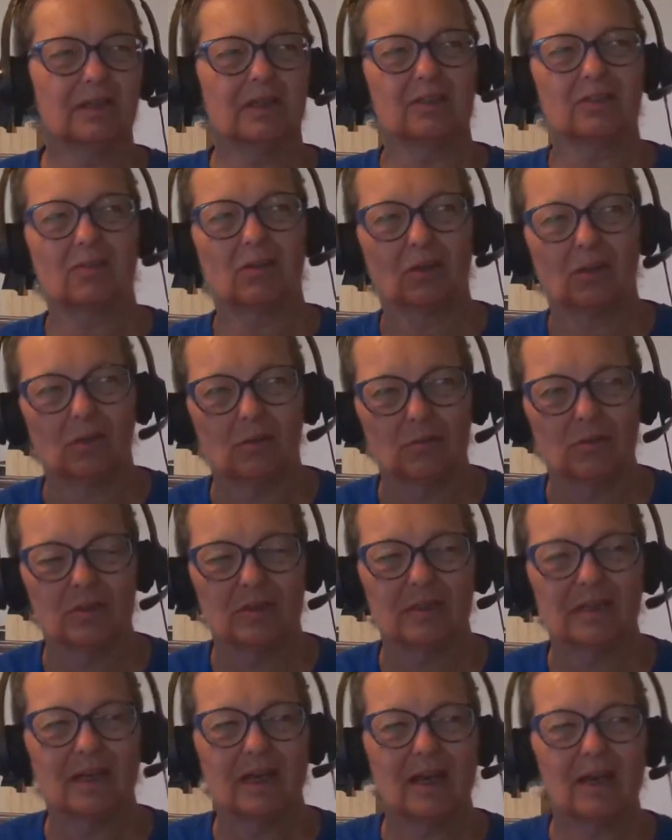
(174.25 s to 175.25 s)
Things start
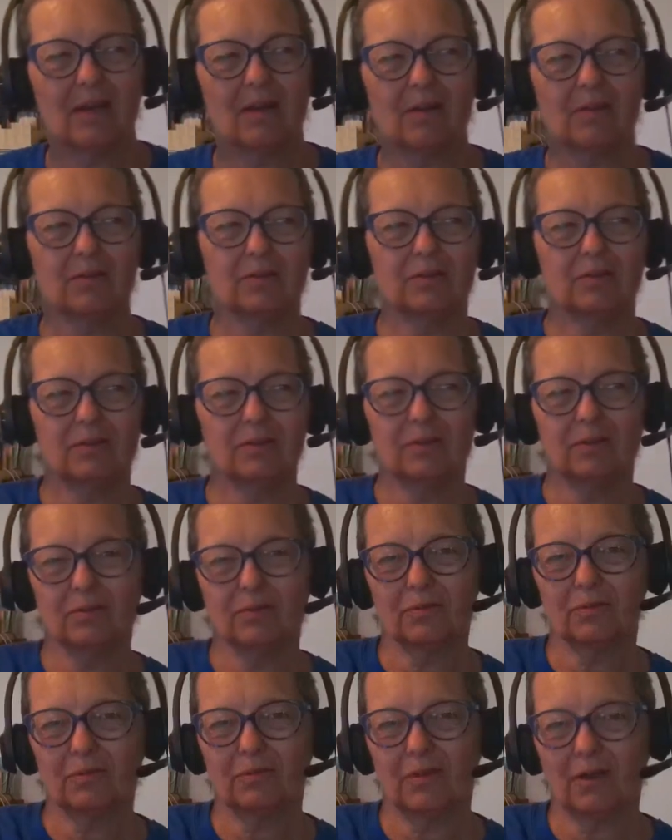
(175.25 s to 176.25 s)
closing down. The,
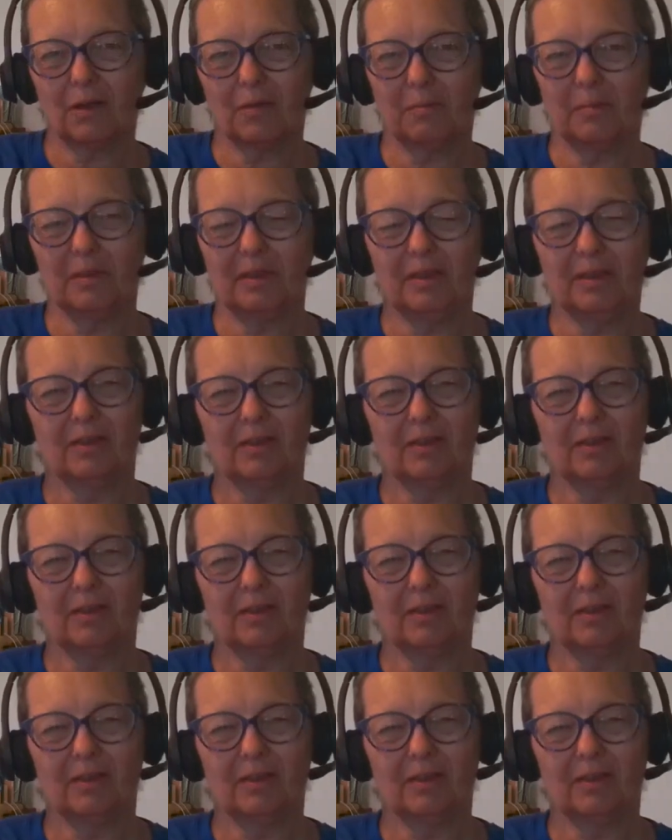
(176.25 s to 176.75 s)
you're not going to be,